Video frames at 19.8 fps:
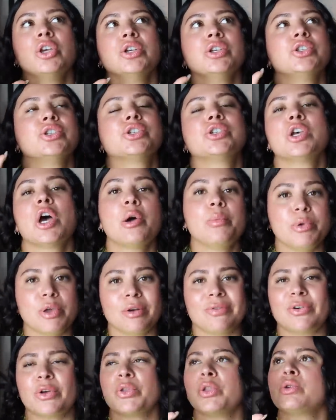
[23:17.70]
so
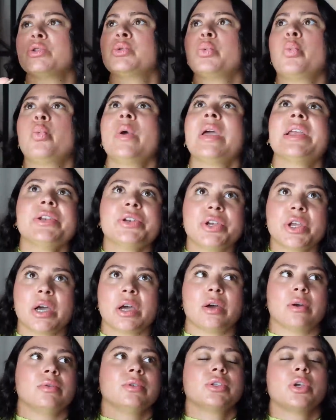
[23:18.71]
beautiful. Those
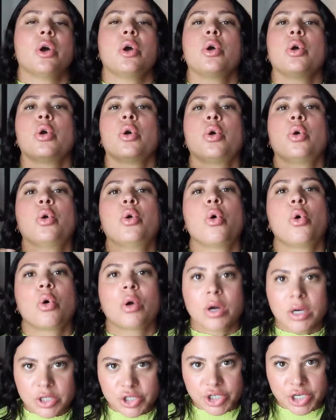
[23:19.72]
windows,
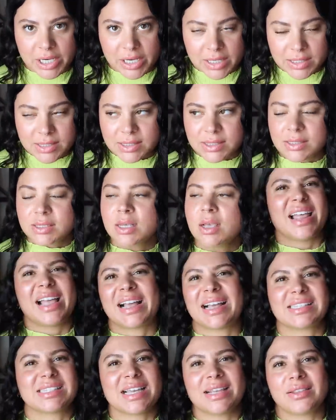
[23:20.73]
gorgeous.
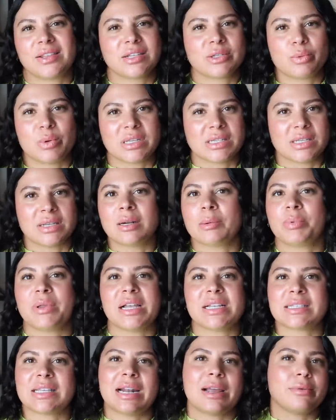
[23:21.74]
Like I said, this wasn't a
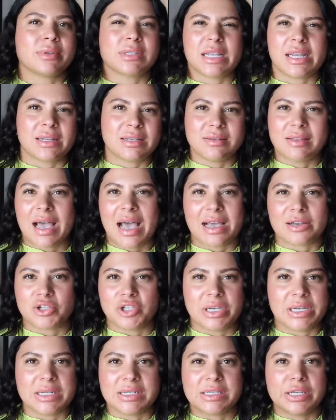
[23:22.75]
place that I was like
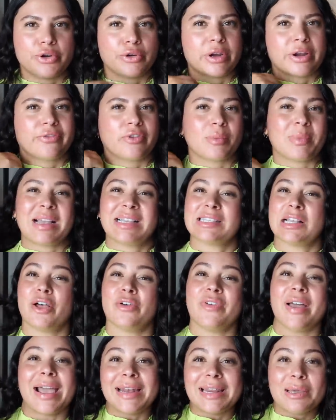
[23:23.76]
actually considering for
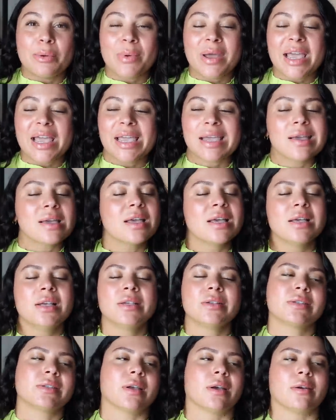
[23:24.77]
myself anyway.
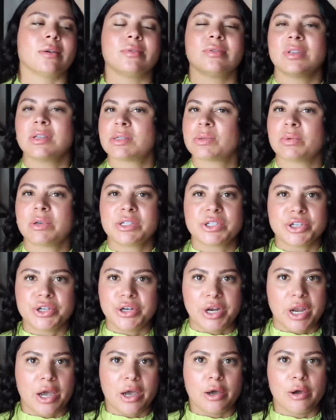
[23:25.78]
So this one's a
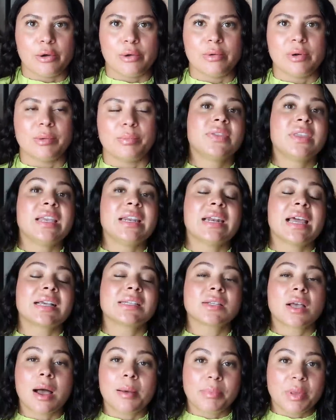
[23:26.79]
no. The
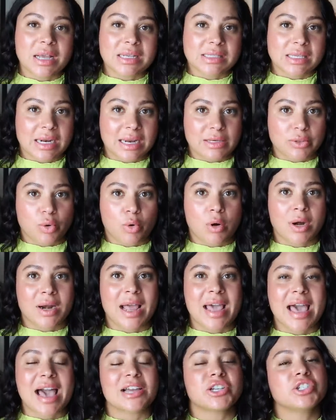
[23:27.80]
next complex that I toured,
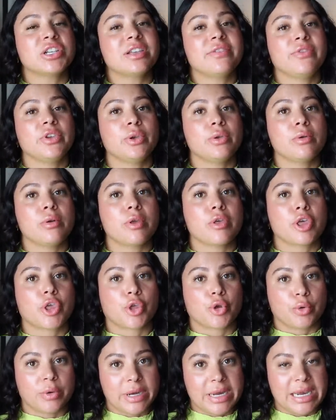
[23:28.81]
I actually viewed
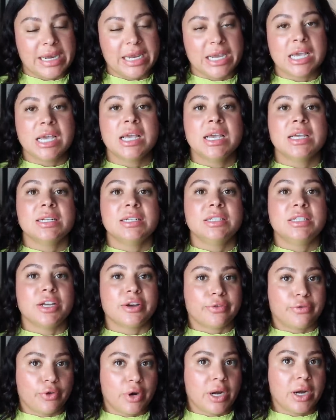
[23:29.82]
three
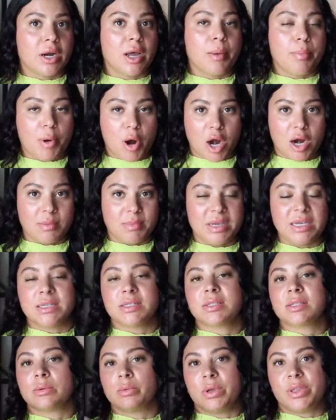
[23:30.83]
different
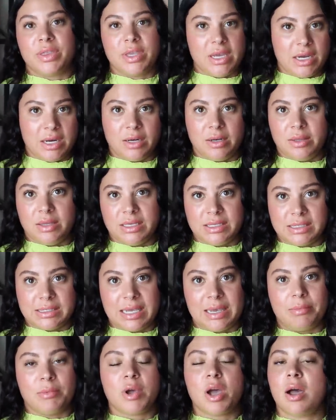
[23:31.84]
apartments within this
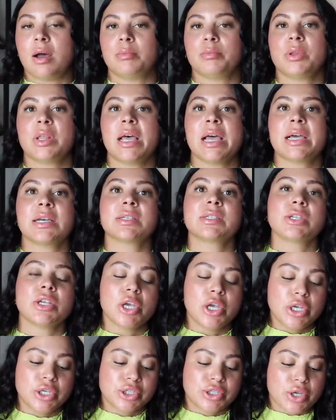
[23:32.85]
same complex.
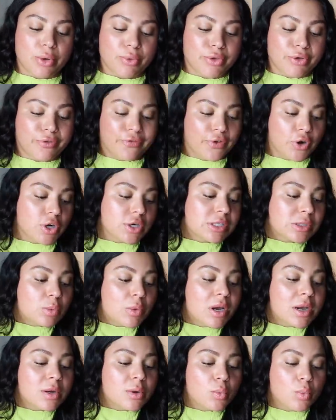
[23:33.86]
So the first
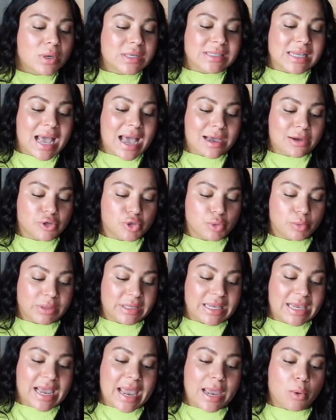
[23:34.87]
one was
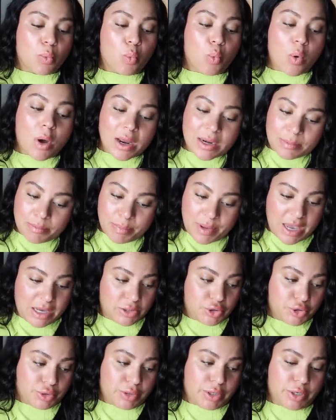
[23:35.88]
actually a one
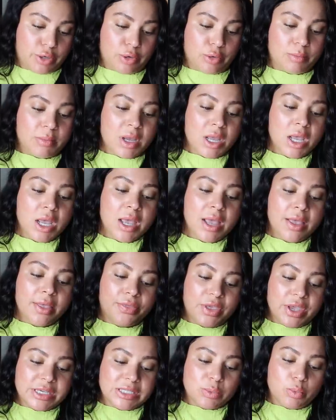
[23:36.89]
bedroom
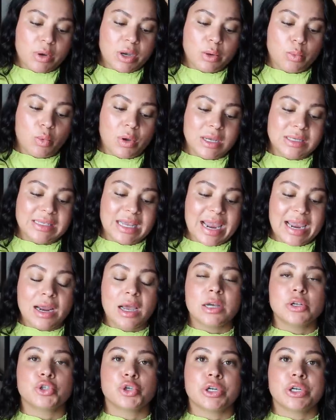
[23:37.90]
this one was
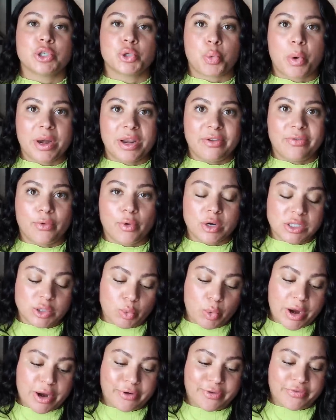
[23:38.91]
824
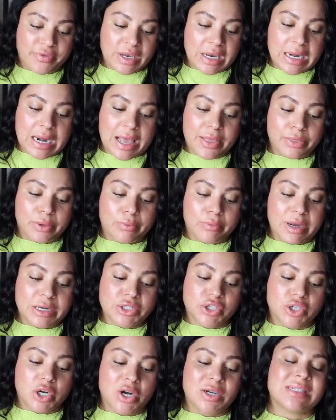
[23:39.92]
square feet and the
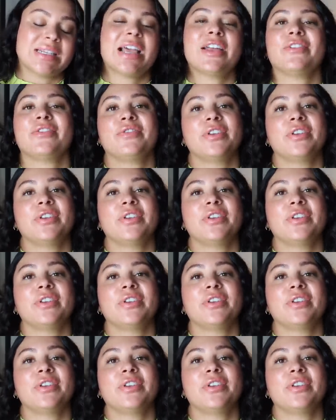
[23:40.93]
rent starts at